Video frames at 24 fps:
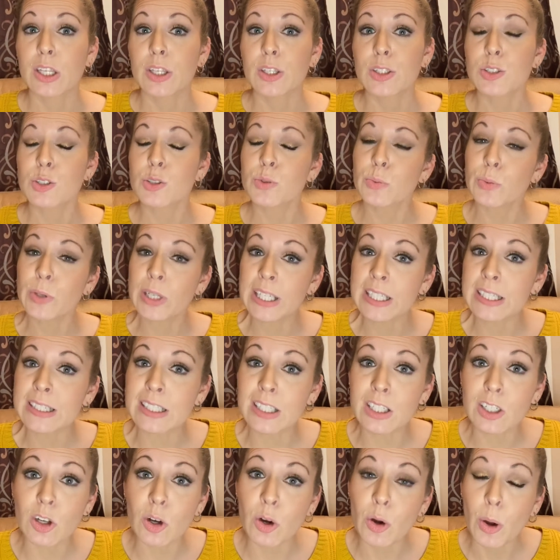sweet
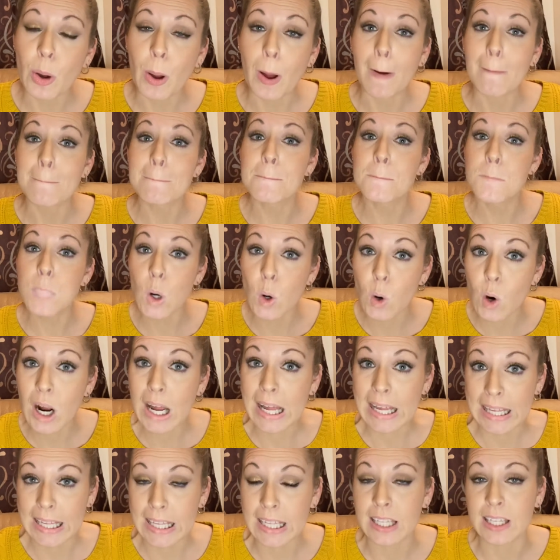little
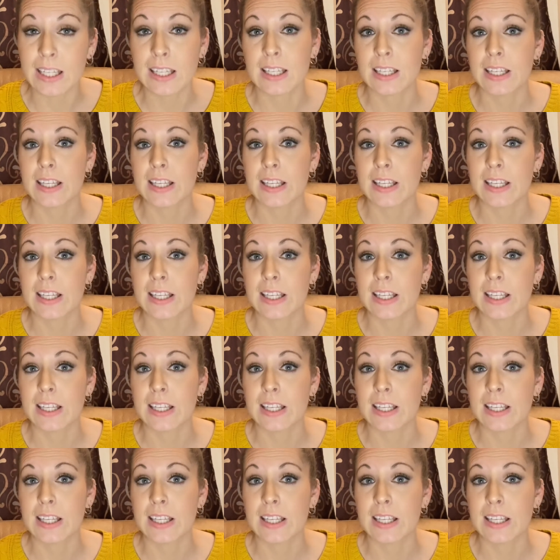boy